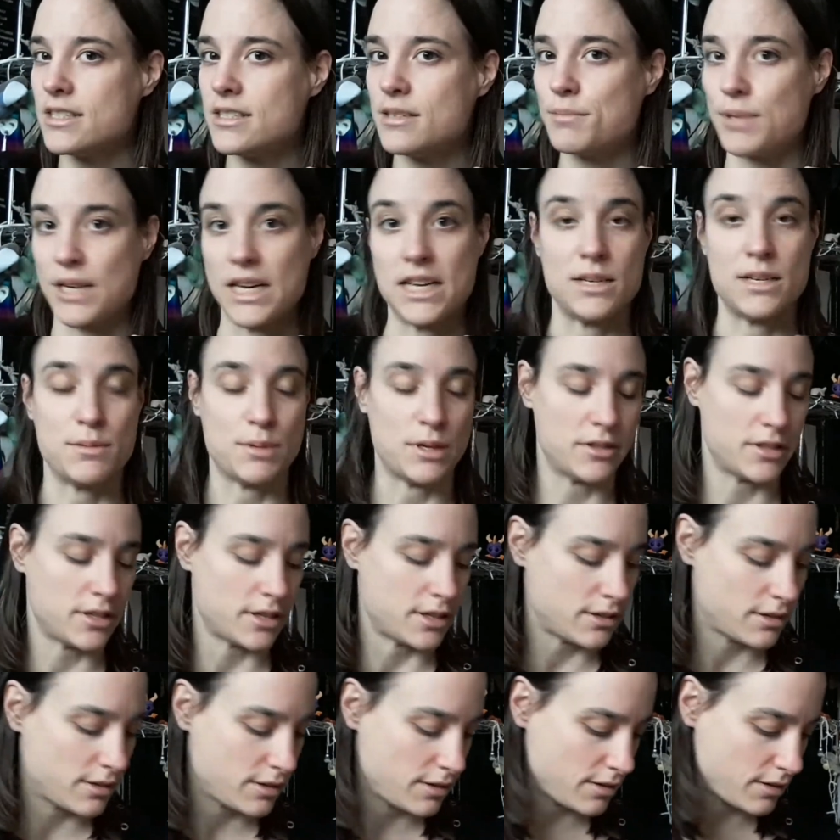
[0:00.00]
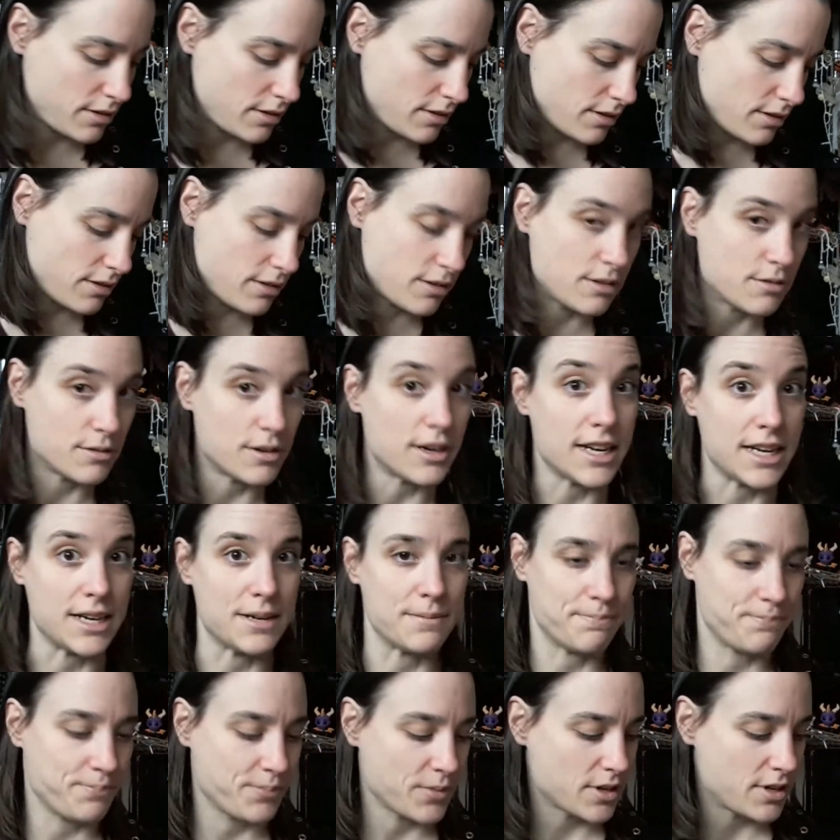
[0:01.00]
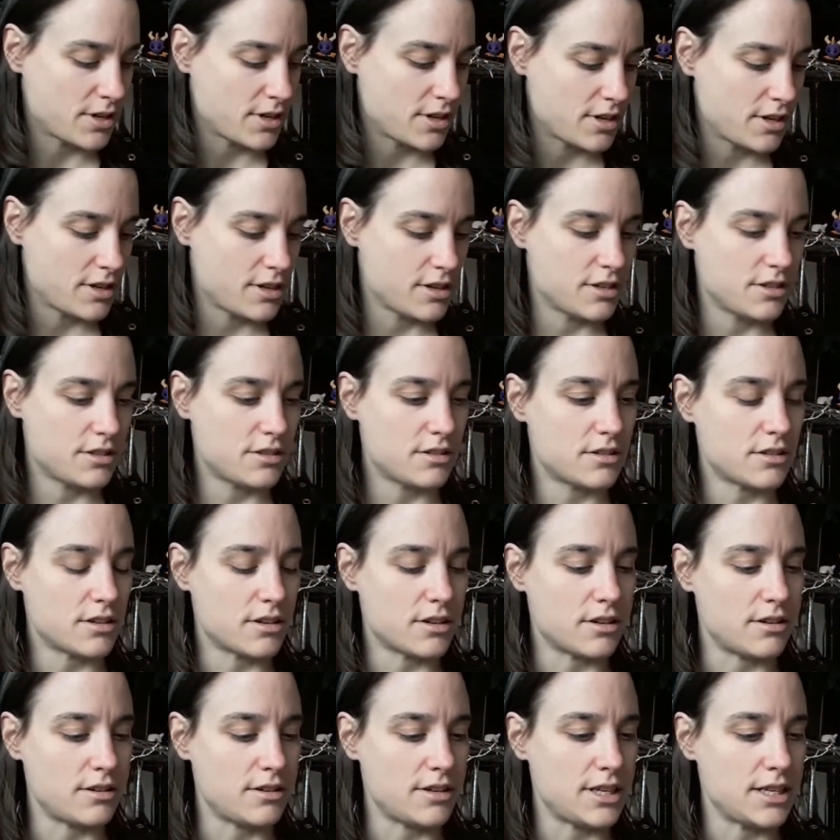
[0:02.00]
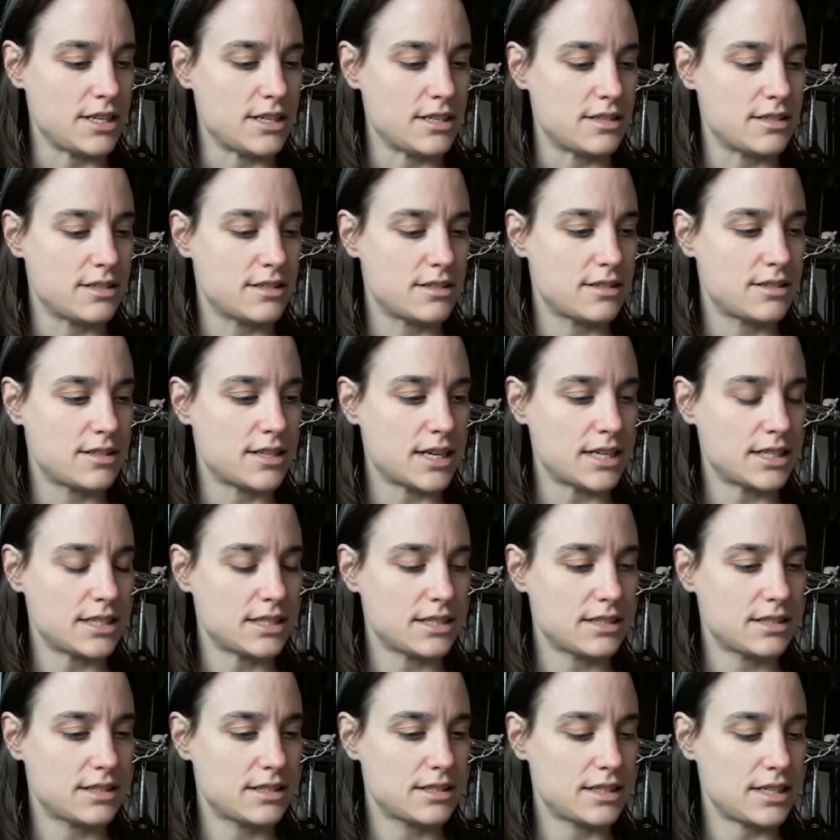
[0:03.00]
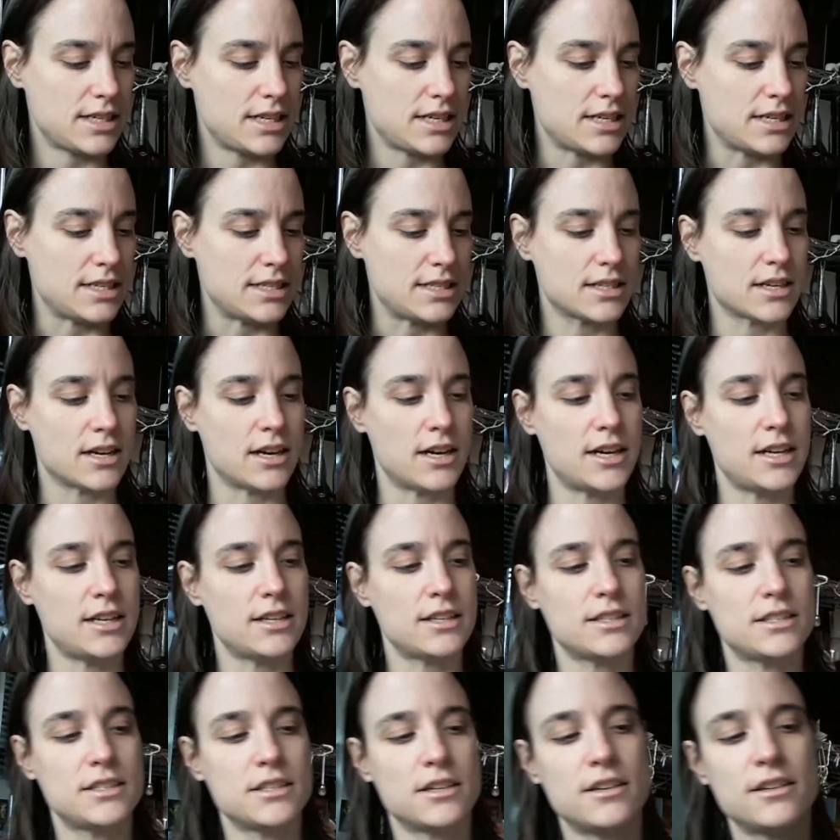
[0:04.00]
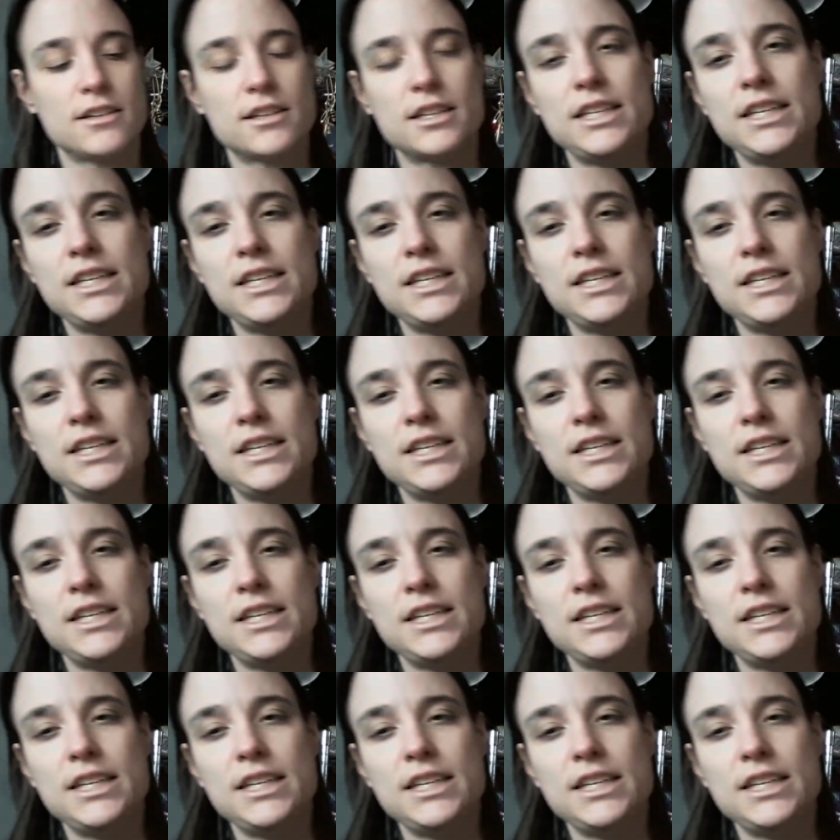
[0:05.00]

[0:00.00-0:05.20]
Glad about that. I am. So that is Kaya Dark